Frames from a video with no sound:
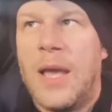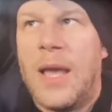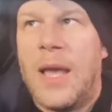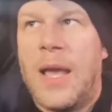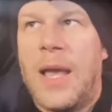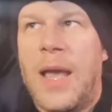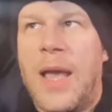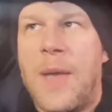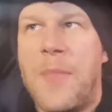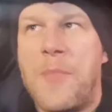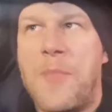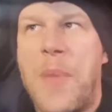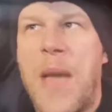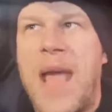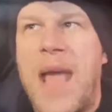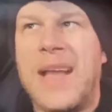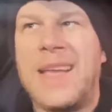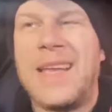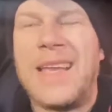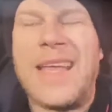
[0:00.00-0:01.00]

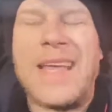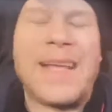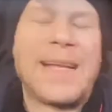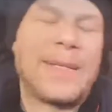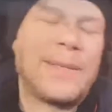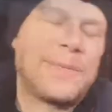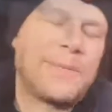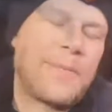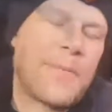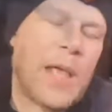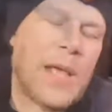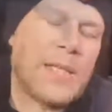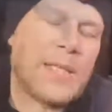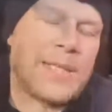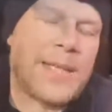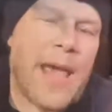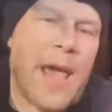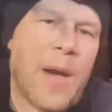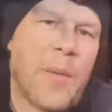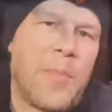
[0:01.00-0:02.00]
impending
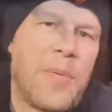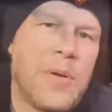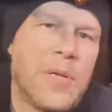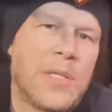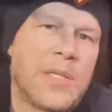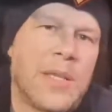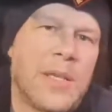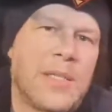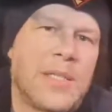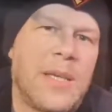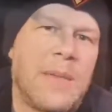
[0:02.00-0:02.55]
scalpers that